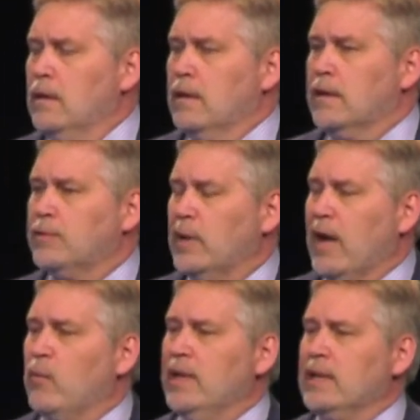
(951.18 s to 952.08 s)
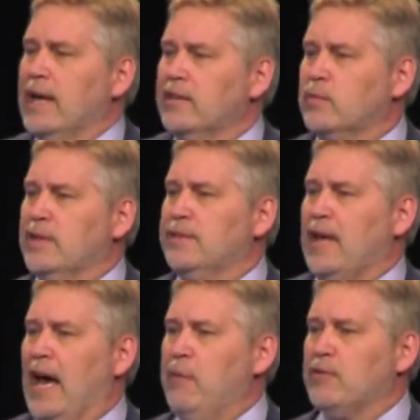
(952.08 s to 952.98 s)
Because what I realized was
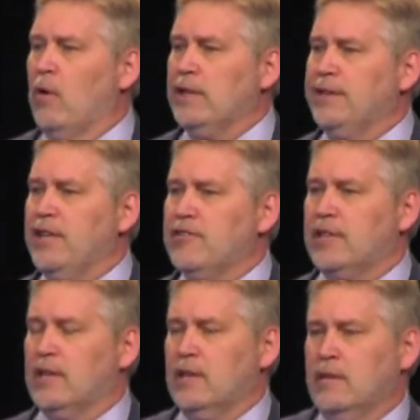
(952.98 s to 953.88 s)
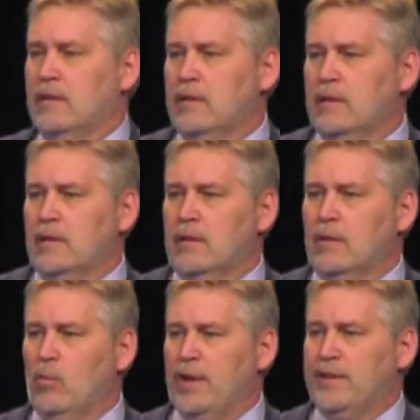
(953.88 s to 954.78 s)
I was only teaching
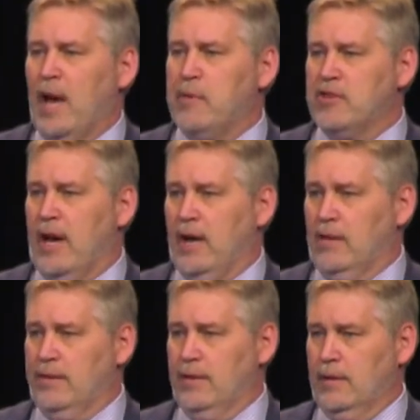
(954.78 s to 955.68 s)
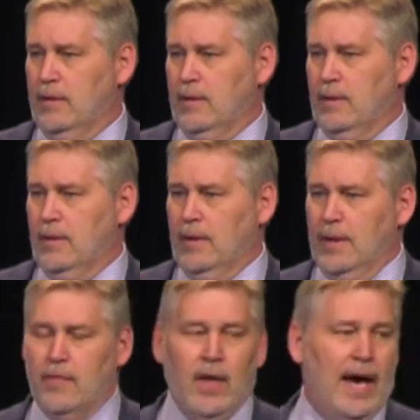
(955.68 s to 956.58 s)
one type of child,
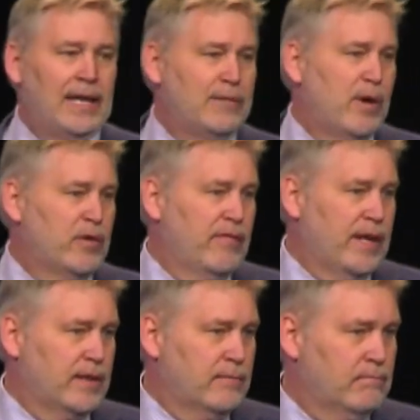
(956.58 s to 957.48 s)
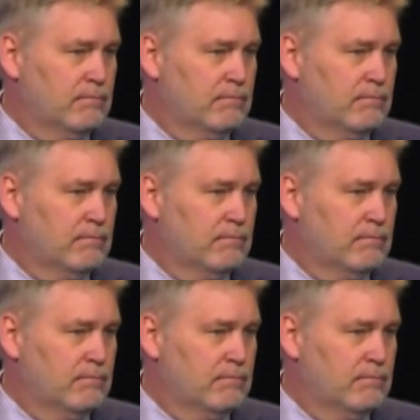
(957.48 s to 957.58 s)
the highly motivated.